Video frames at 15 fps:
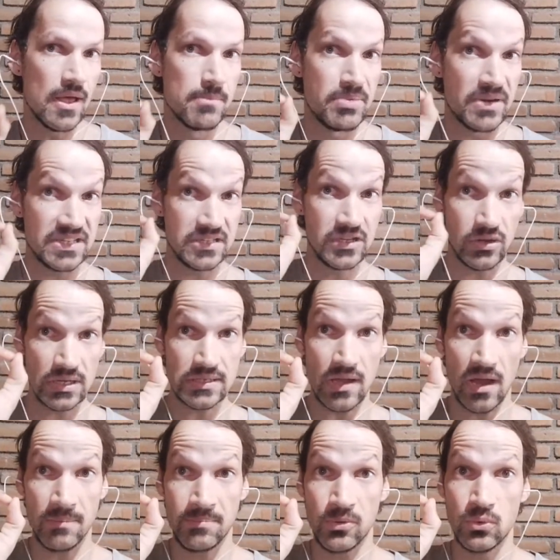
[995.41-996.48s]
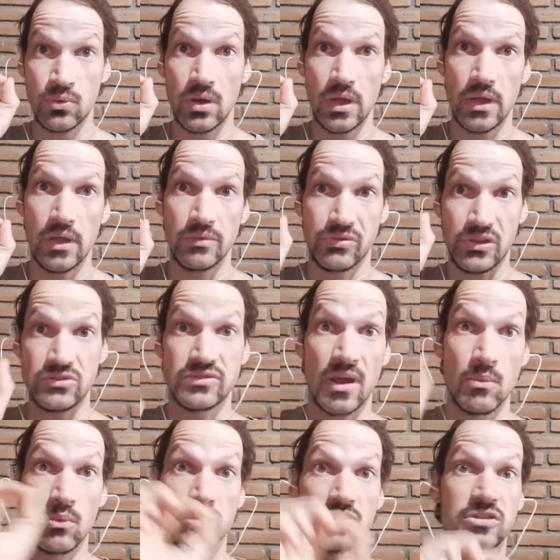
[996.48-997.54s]
but it's a good example that you
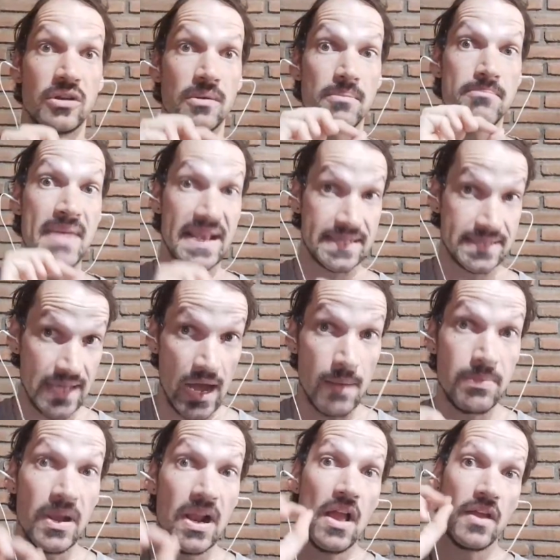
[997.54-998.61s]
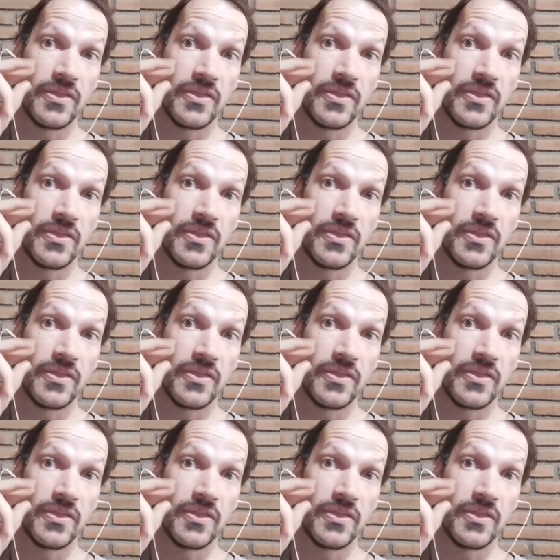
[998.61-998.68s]
don't want to mix up.